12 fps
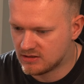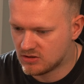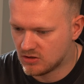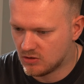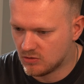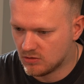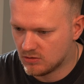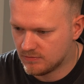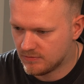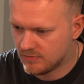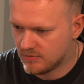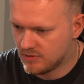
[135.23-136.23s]
So
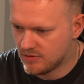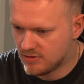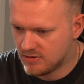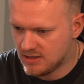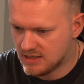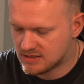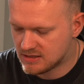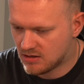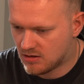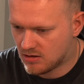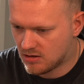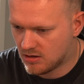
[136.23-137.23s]
these
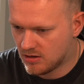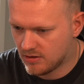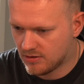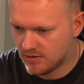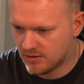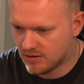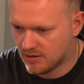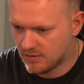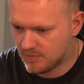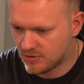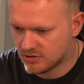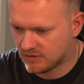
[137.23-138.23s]
are
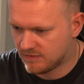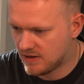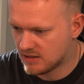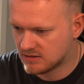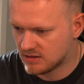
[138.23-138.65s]
the project files.